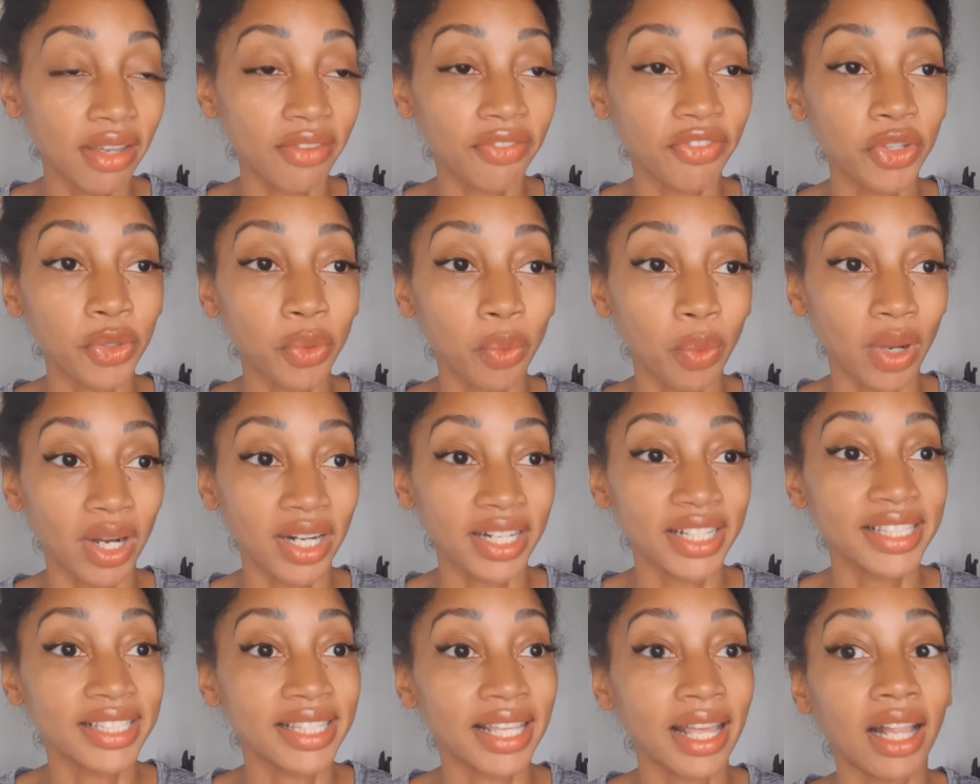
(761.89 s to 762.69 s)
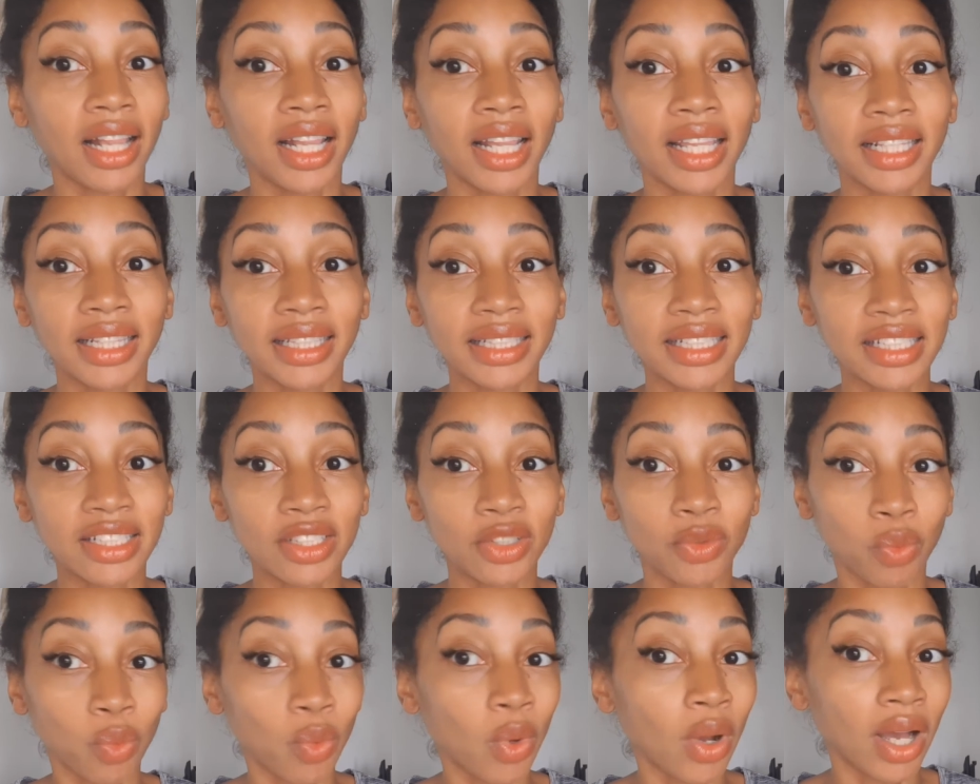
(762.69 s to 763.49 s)
If you want to sell at
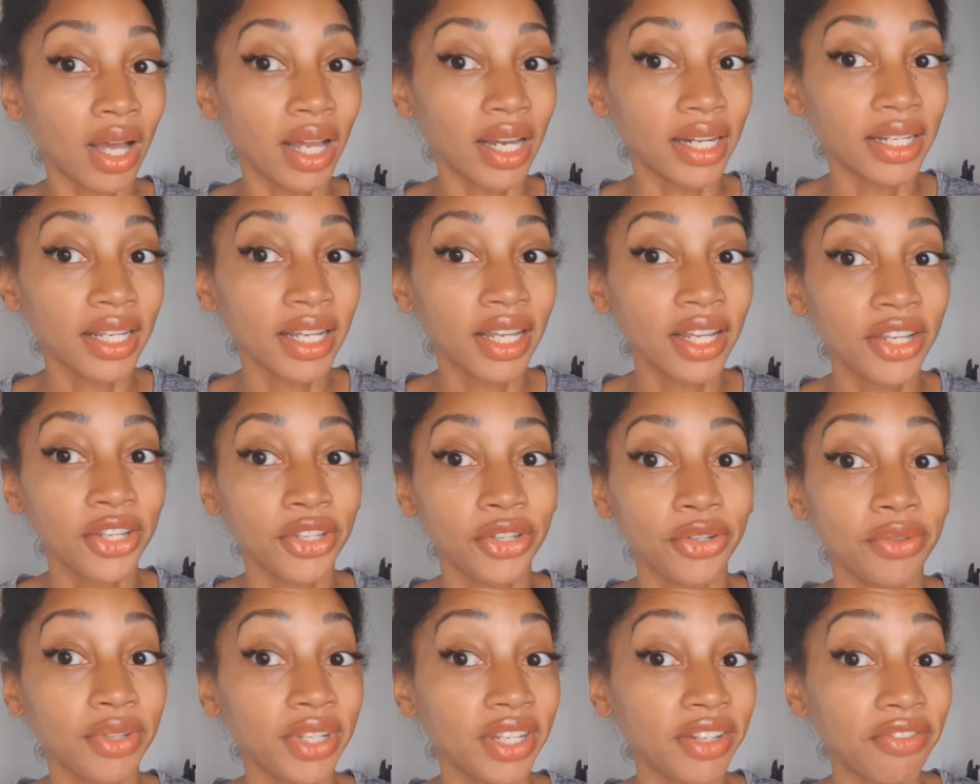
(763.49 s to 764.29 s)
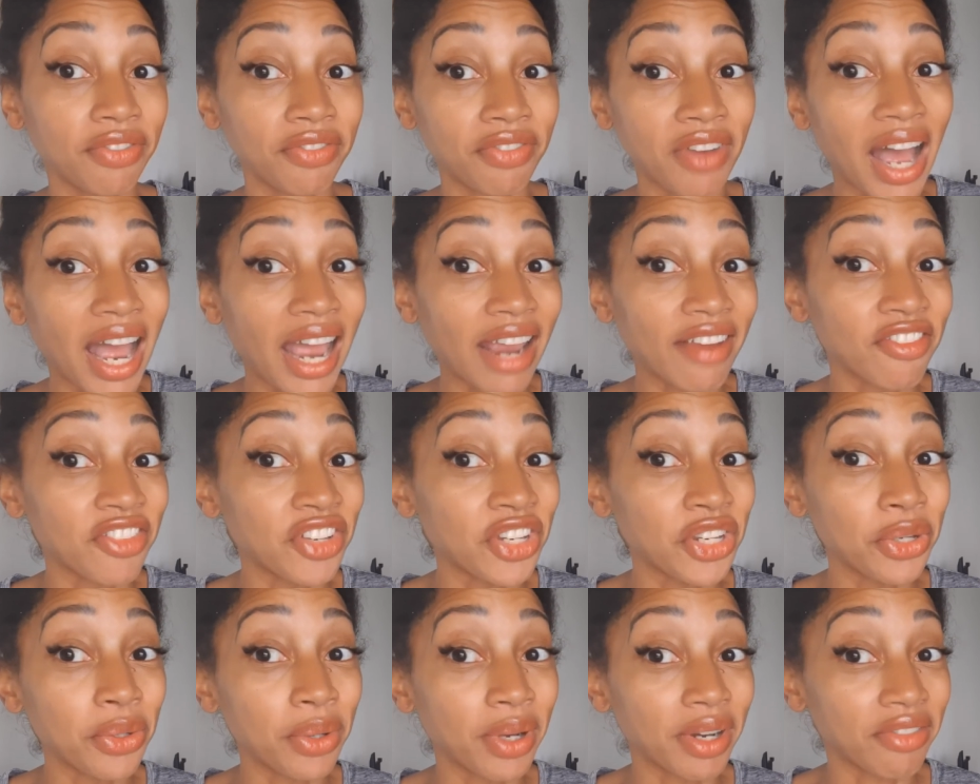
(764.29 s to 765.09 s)
least one, you need 5
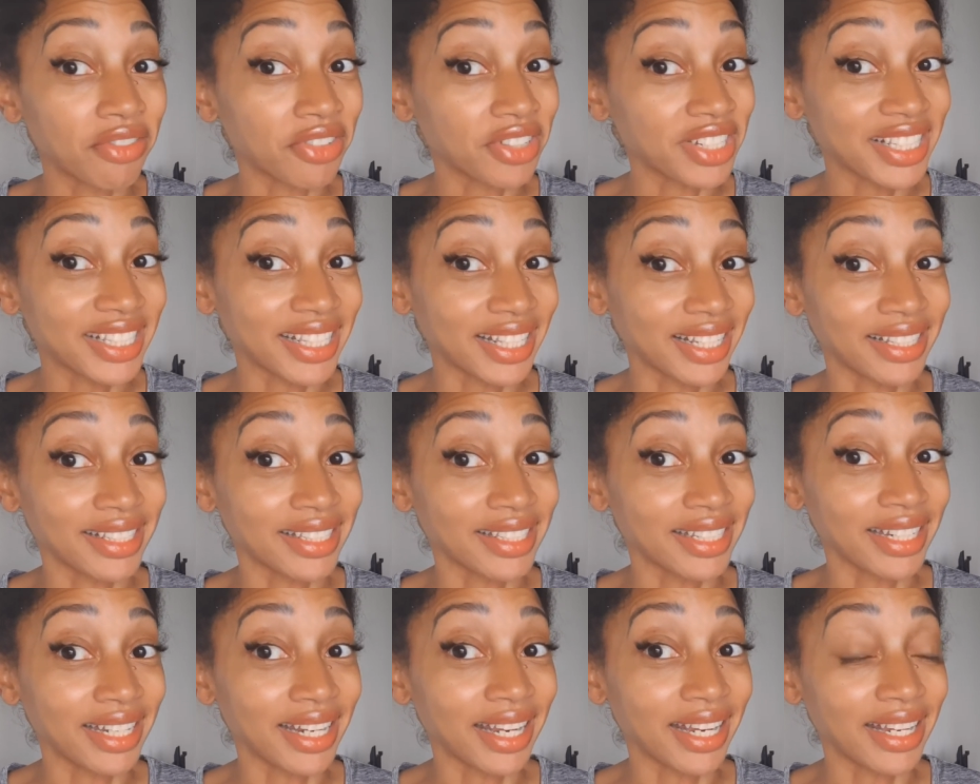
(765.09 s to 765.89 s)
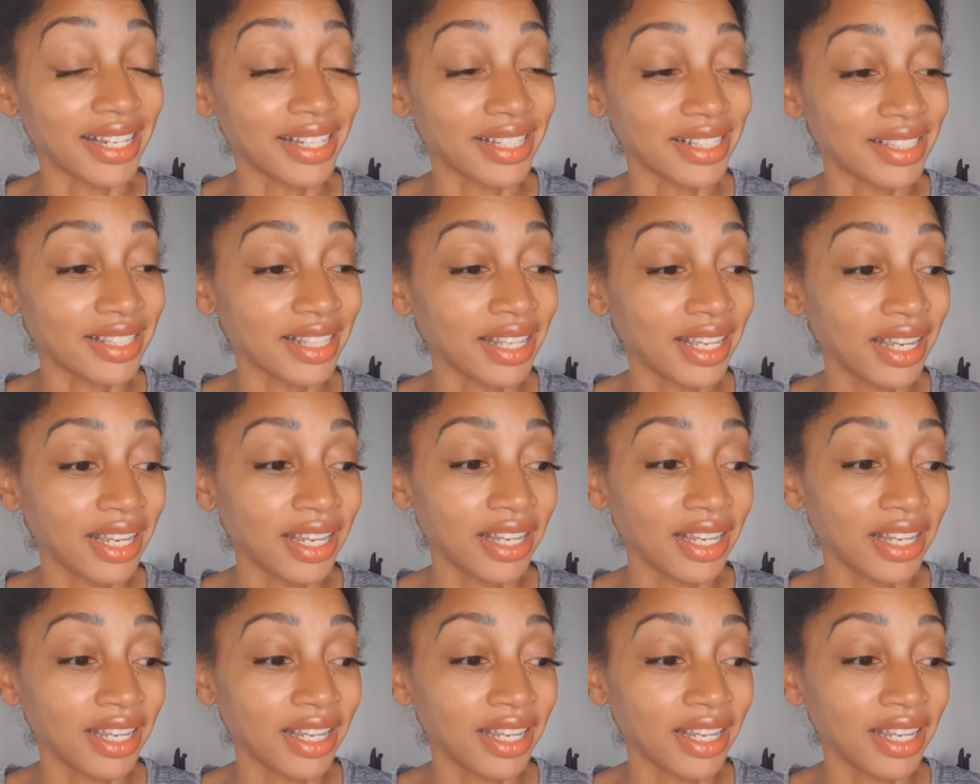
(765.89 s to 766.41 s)
new every 60 days.